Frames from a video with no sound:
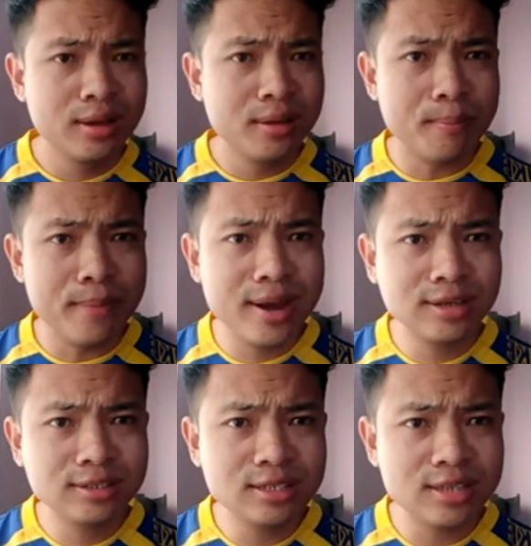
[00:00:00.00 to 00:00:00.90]

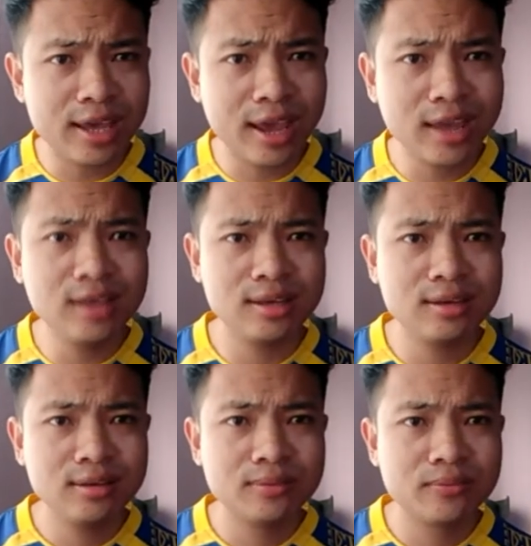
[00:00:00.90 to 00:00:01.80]
Matter is
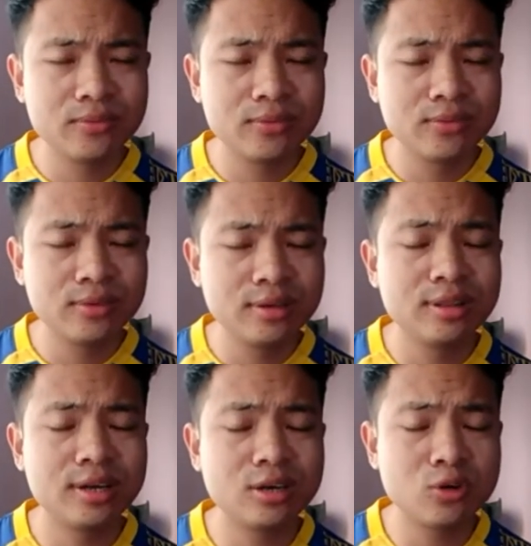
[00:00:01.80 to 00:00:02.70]
anything
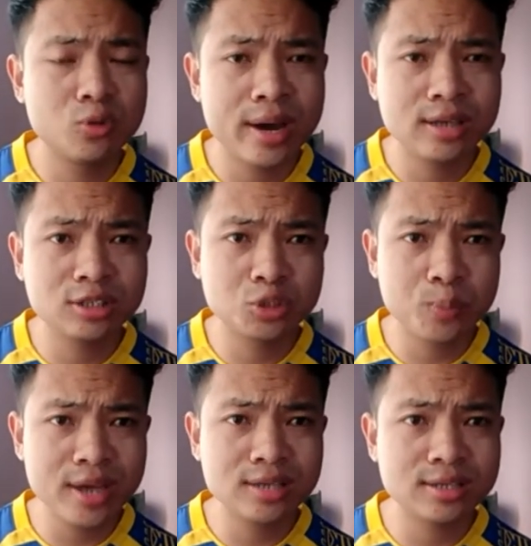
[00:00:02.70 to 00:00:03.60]
that occupies
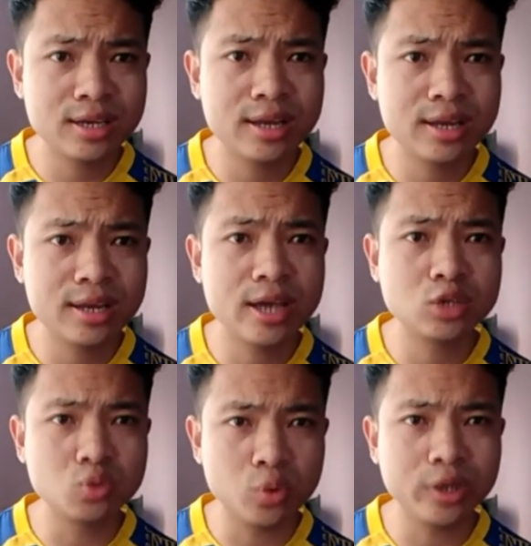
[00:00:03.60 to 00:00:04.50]
space and
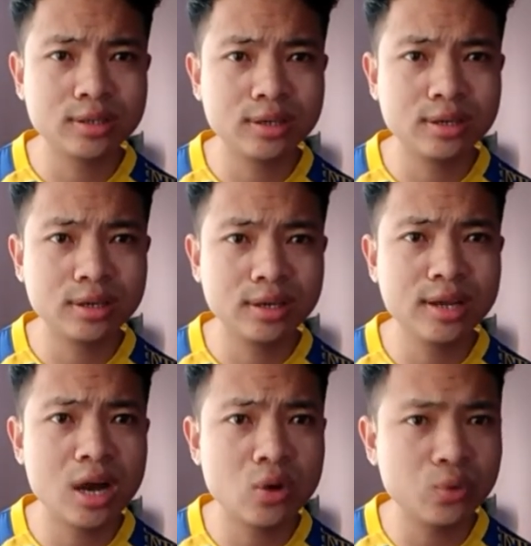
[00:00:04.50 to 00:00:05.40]
has weight.
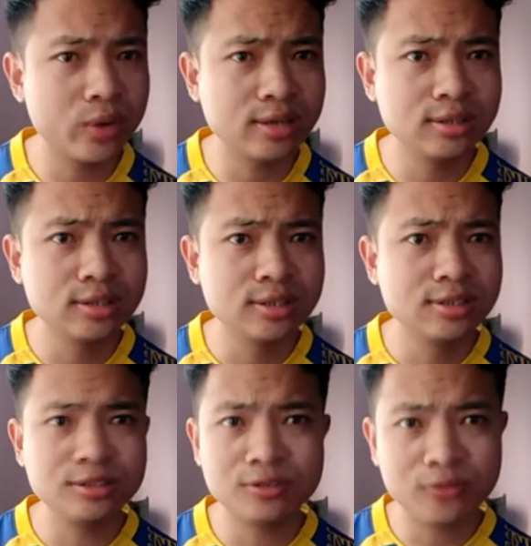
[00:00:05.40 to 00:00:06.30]
Anyhow, you can
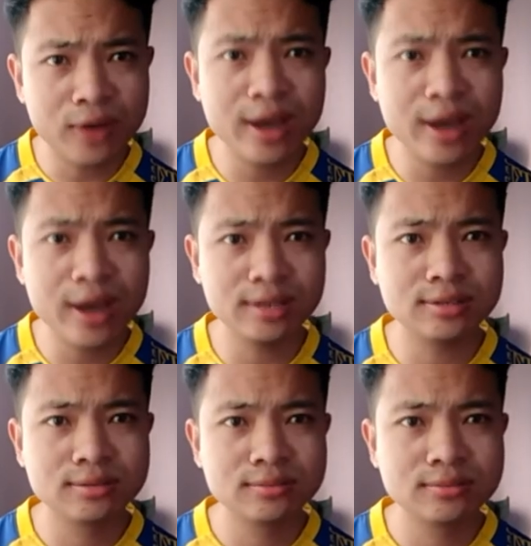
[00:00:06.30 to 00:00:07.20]
define
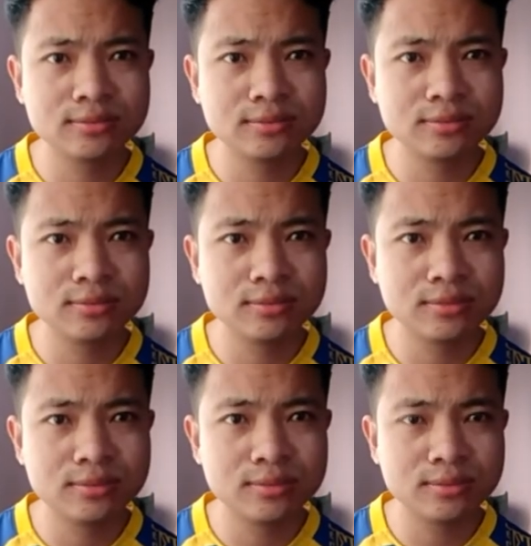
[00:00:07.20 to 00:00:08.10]
it,
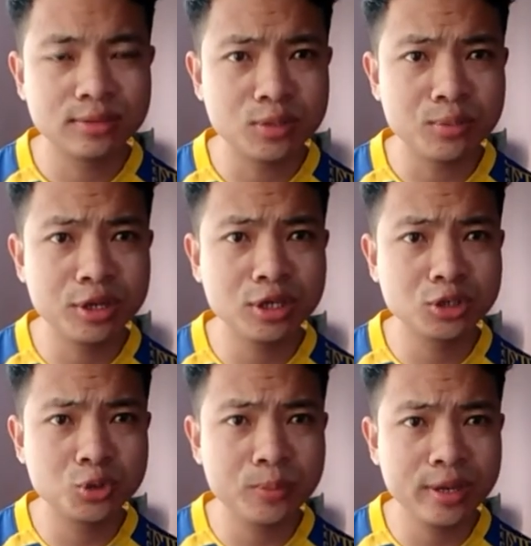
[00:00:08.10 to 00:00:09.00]
but the
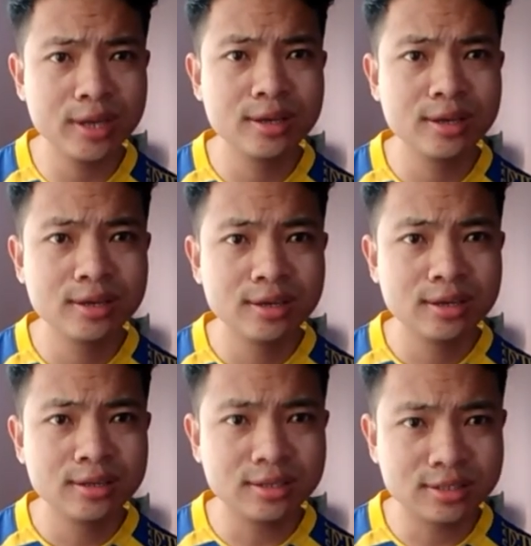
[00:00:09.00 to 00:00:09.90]
meaning should be
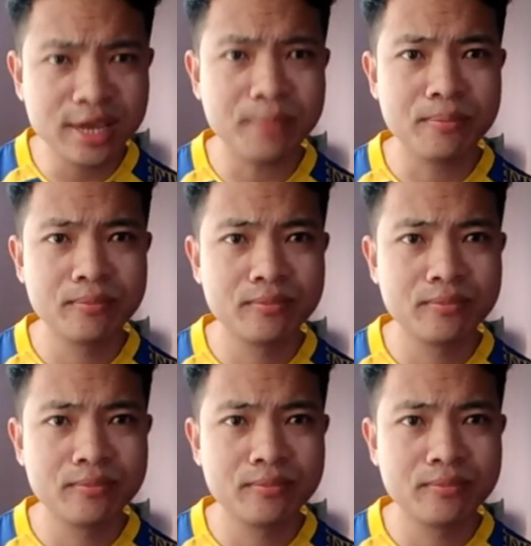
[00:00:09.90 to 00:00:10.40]
the same.